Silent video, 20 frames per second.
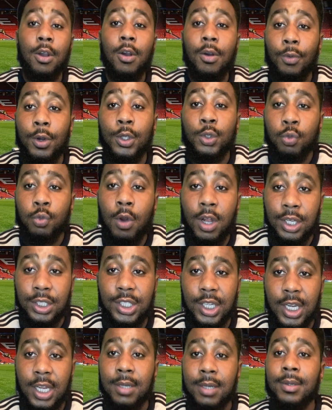was
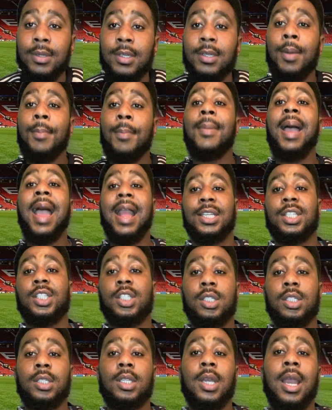watching the match
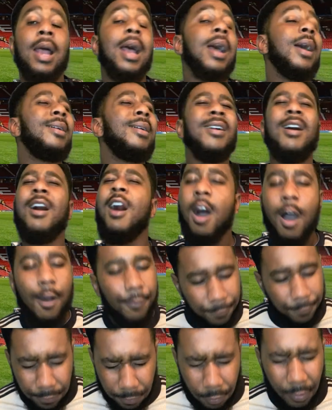
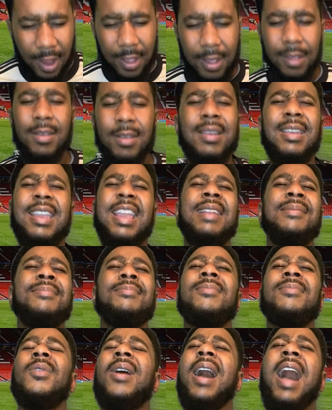halfway
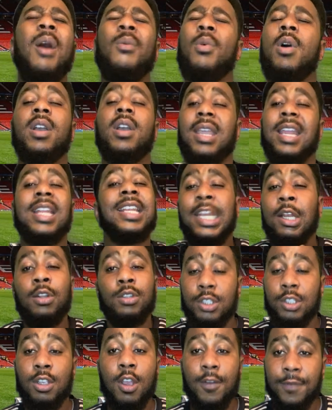in at work. They don't
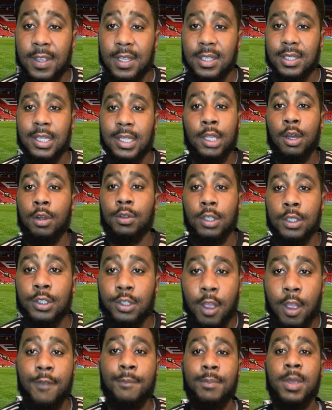deserve this. They don't
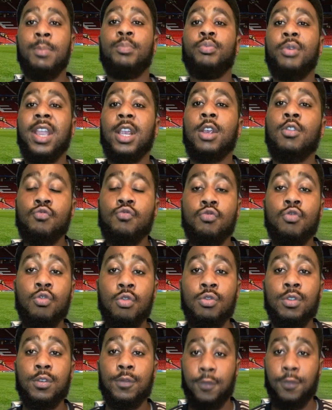deserve me breaking
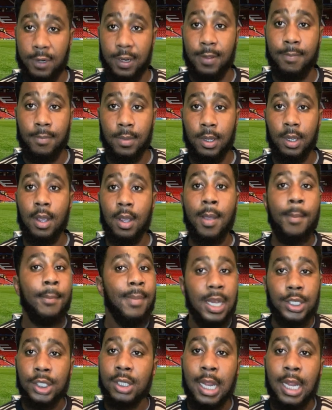rules for them.
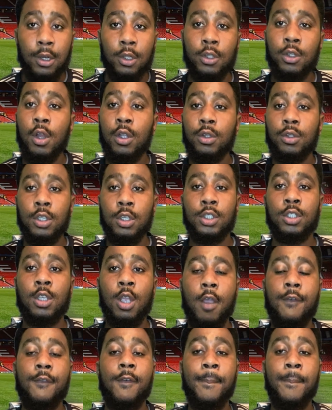Manchester United did not
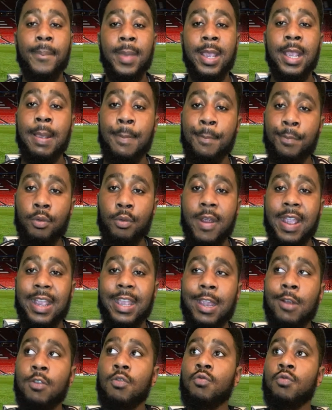deserve me
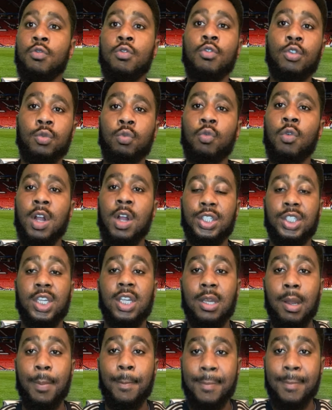breaking rules
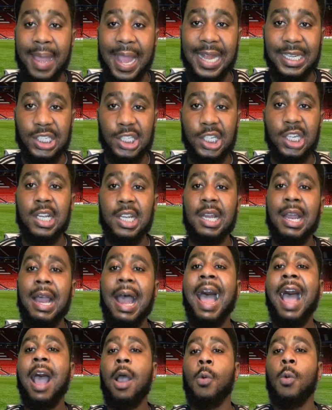watching a match
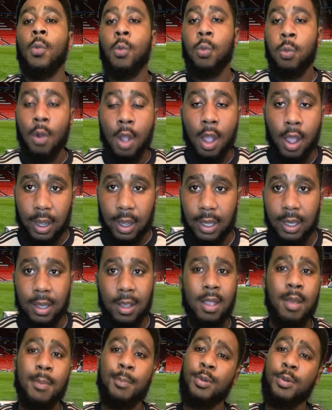at work.
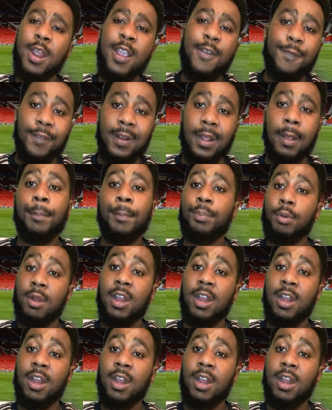Briefly.